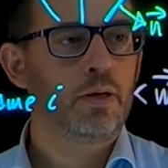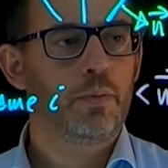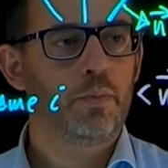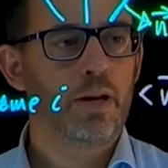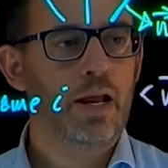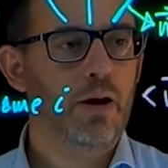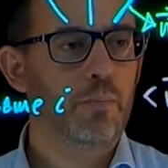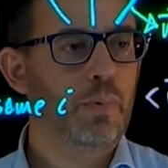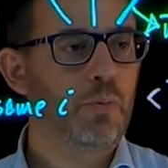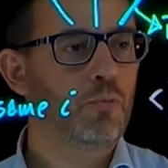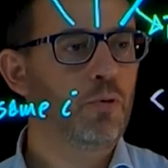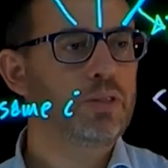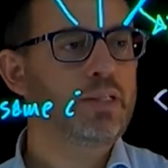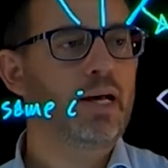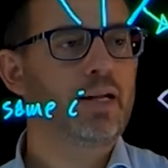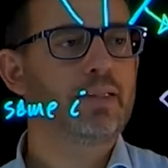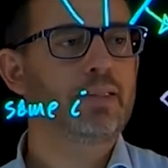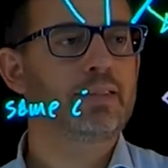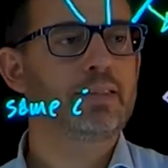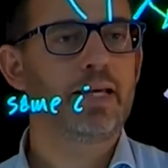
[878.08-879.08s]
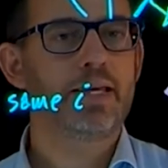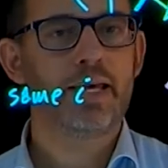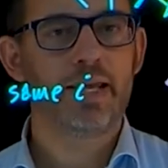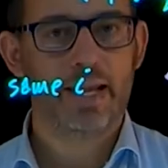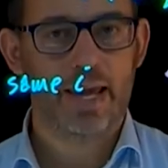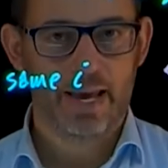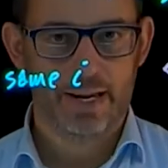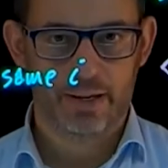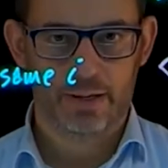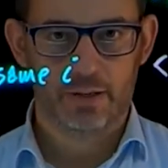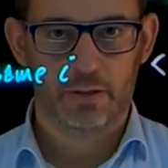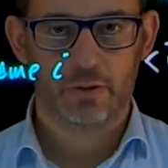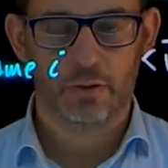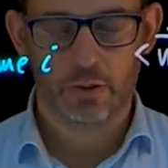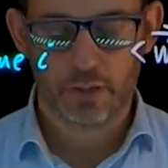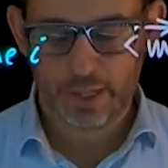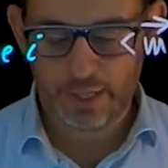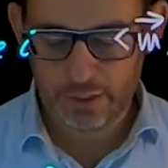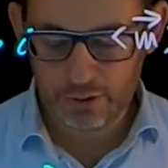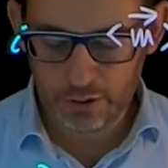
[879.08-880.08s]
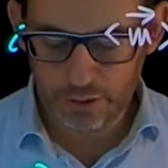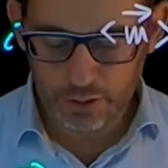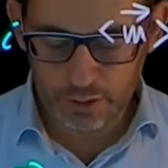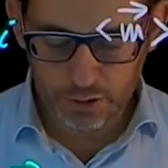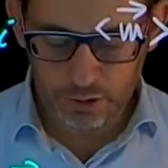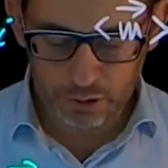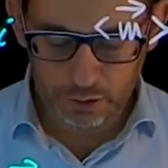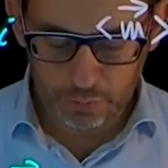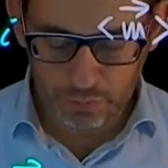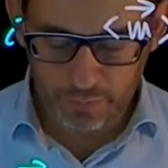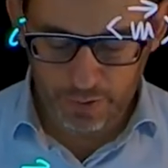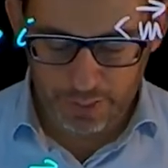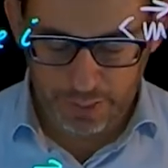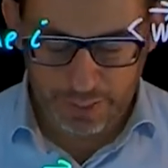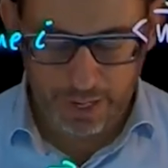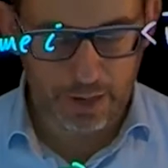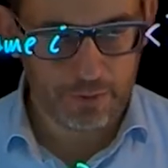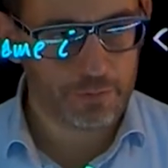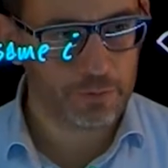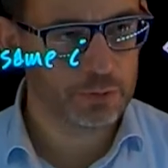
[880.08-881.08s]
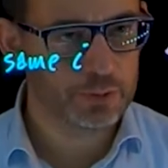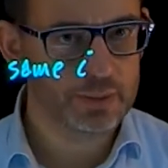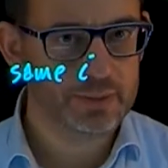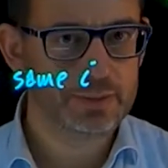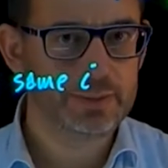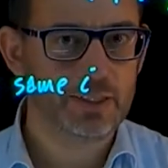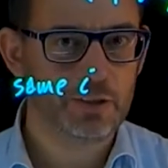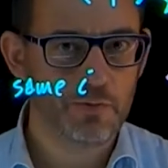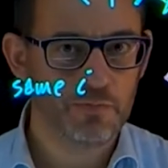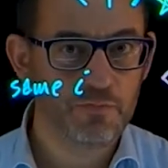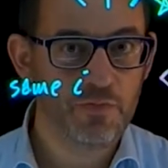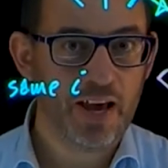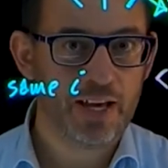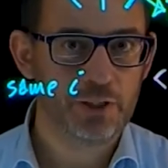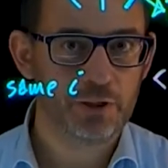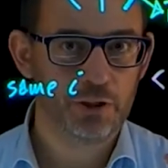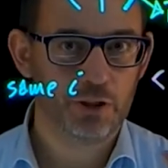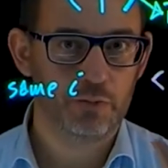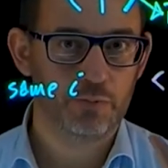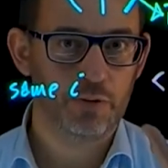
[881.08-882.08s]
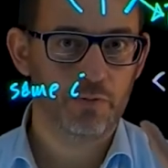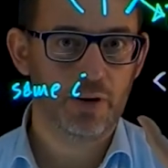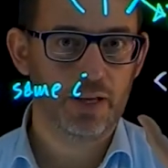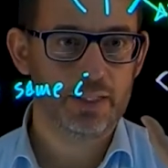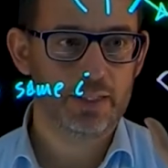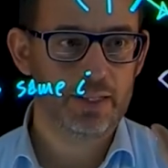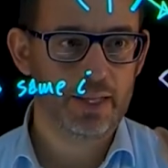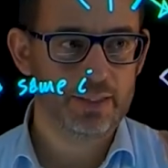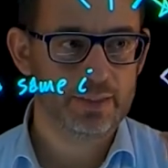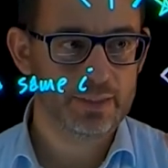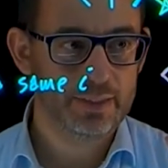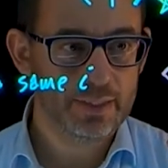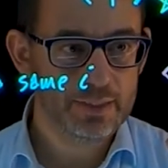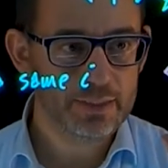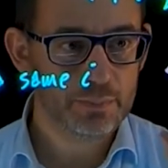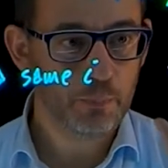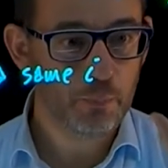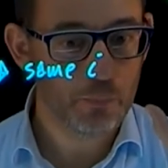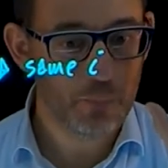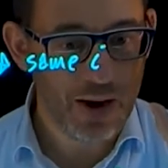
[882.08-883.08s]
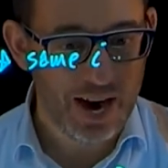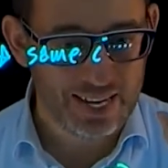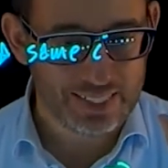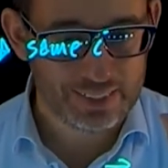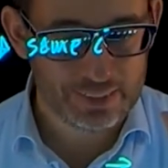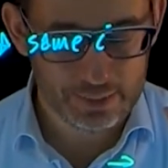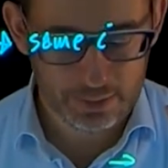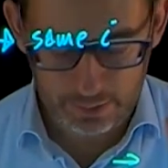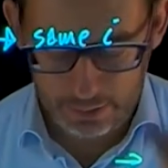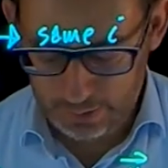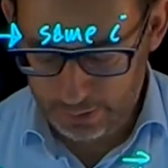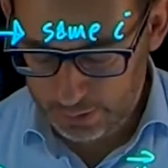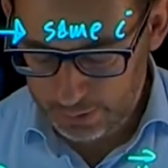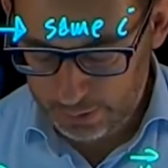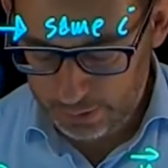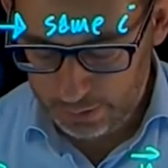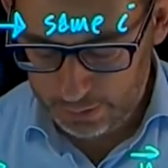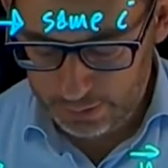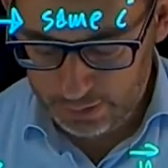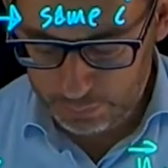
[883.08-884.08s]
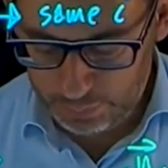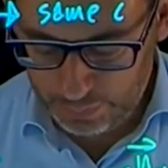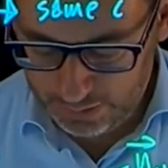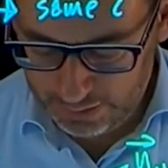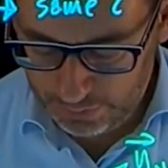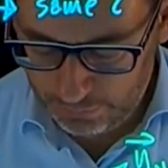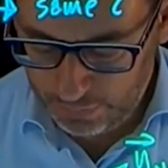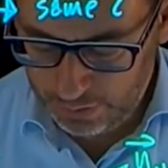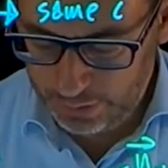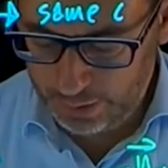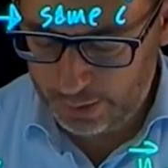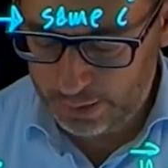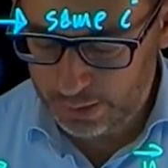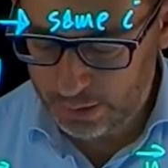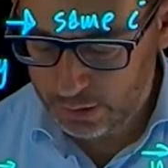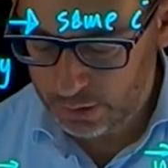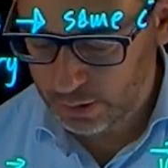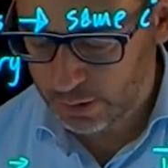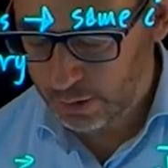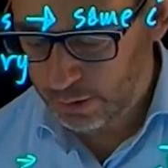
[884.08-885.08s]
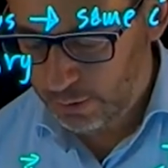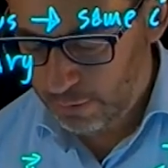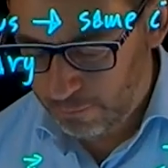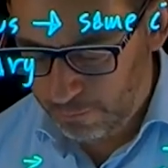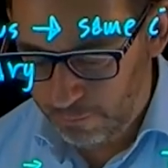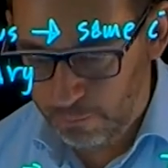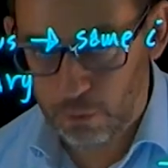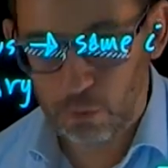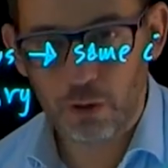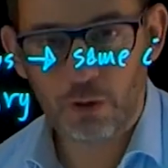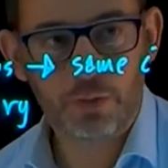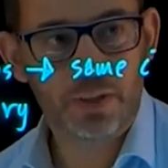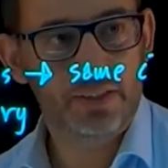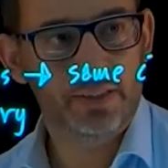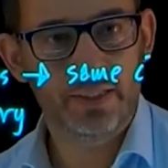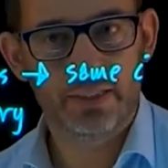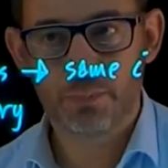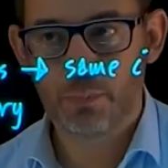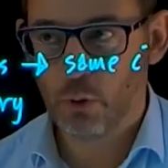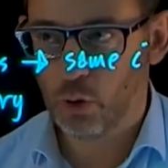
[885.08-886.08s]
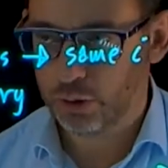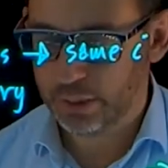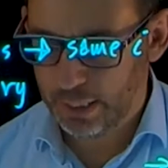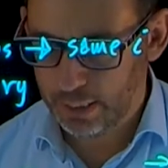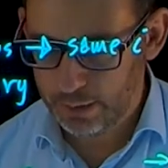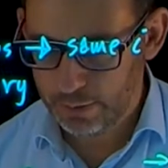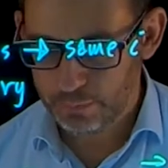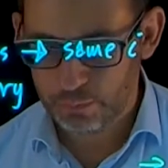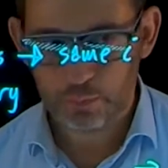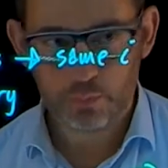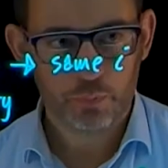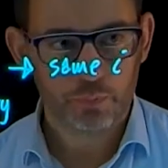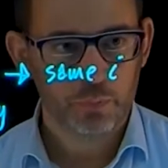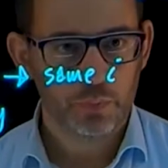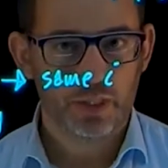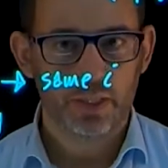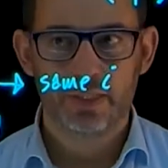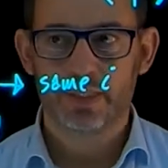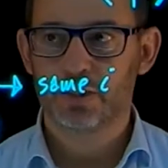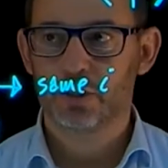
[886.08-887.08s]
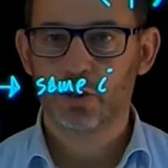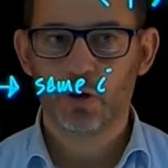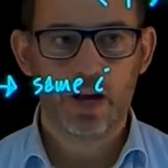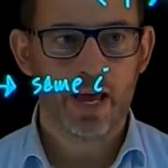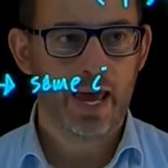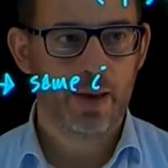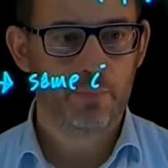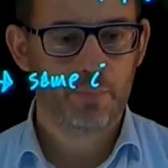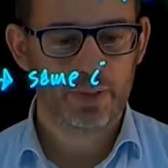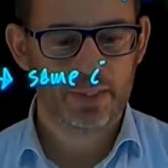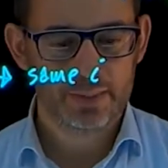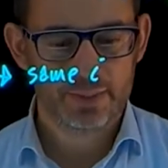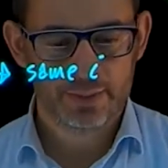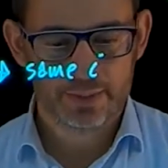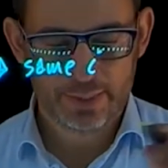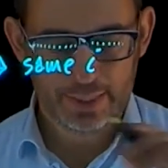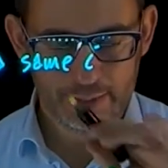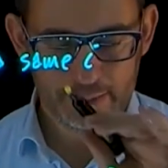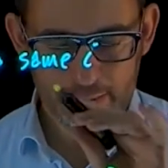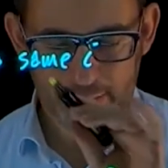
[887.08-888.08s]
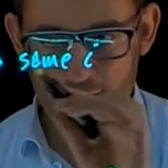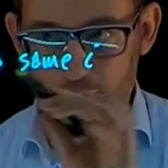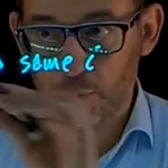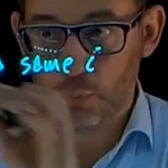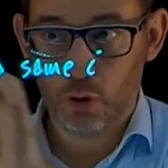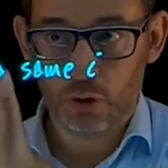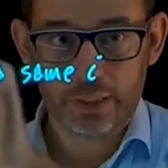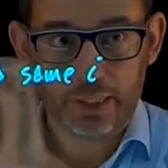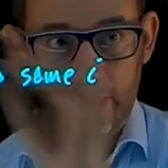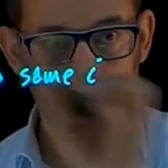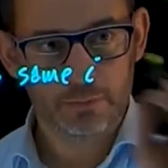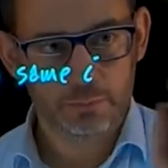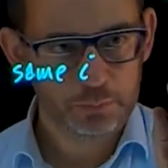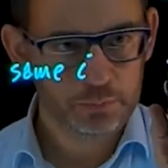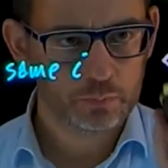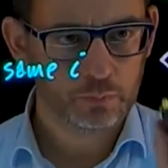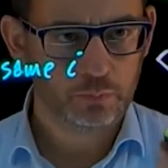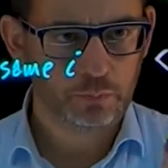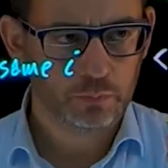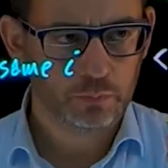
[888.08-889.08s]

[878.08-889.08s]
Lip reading: Now, but what are these A and N? Okay, so here you need to be very careful. This is a convention. We write it like this, but in this specific case, following this model, it so happens that in this model,